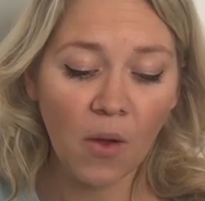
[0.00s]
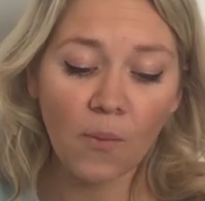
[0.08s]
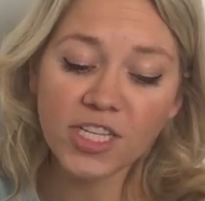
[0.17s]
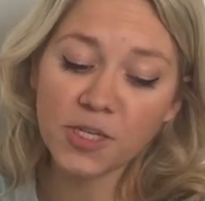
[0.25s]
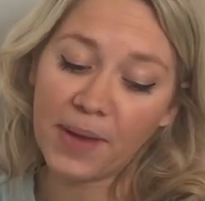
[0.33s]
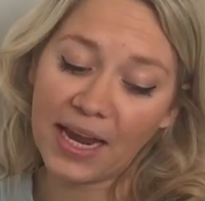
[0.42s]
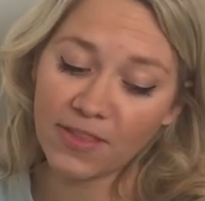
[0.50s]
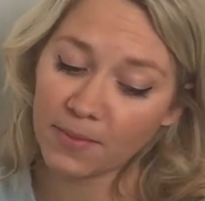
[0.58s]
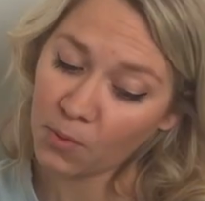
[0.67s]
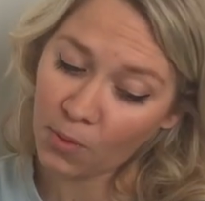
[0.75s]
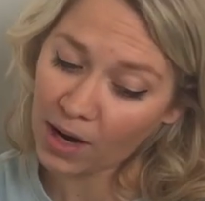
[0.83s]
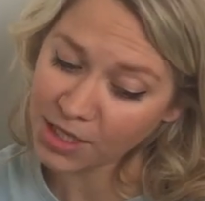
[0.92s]
which made
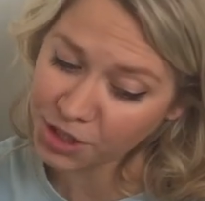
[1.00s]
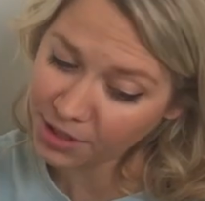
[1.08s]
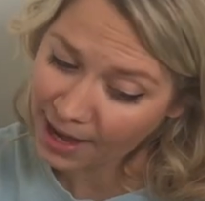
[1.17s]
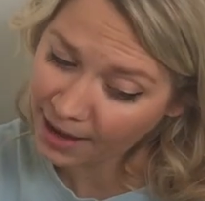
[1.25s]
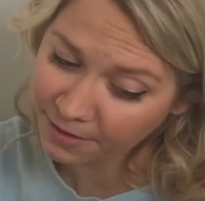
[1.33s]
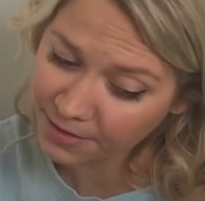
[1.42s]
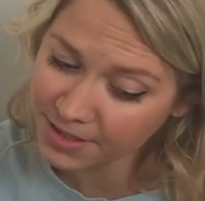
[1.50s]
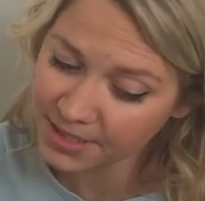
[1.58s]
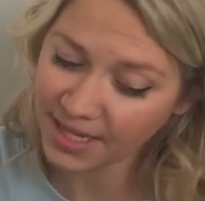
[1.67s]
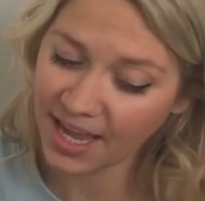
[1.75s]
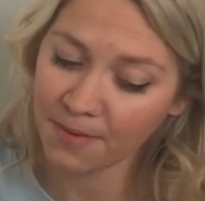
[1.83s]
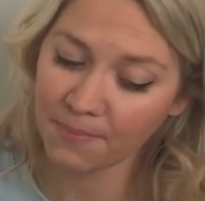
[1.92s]
them quadrilaterals
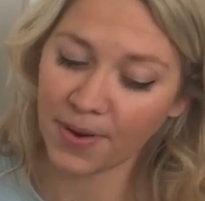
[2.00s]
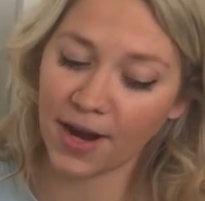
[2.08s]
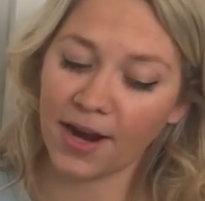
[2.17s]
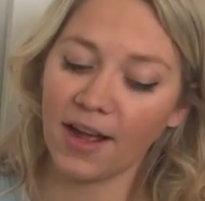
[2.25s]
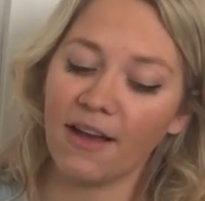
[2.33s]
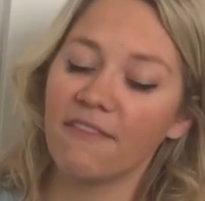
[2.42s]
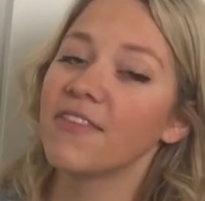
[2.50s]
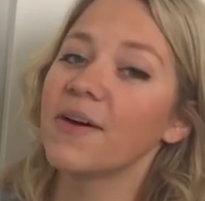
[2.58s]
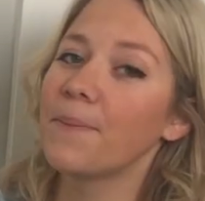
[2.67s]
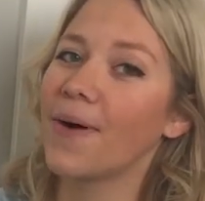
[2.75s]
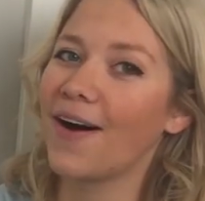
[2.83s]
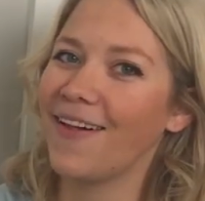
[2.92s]
and part of the
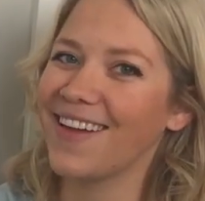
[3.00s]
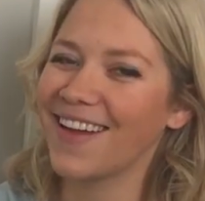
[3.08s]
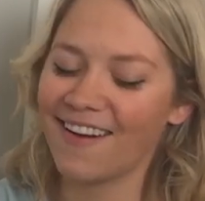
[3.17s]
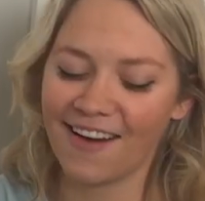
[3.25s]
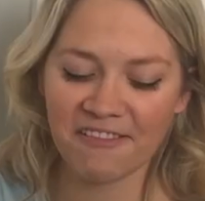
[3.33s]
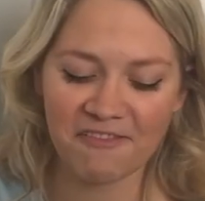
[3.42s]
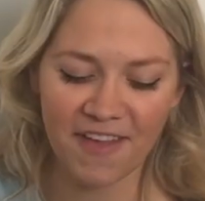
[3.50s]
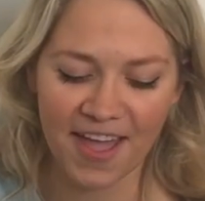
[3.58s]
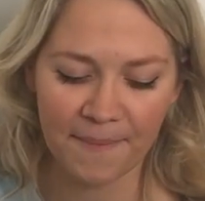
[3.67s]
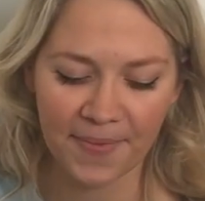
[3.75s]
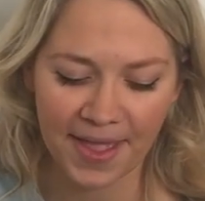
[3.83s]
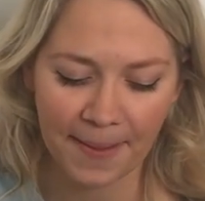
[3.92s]
Polygon
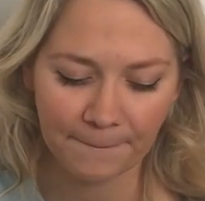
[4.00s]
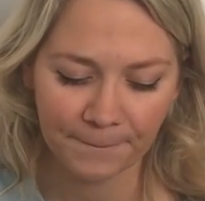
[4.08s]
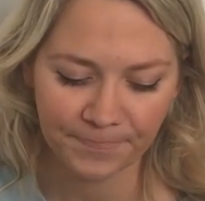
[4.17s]
family.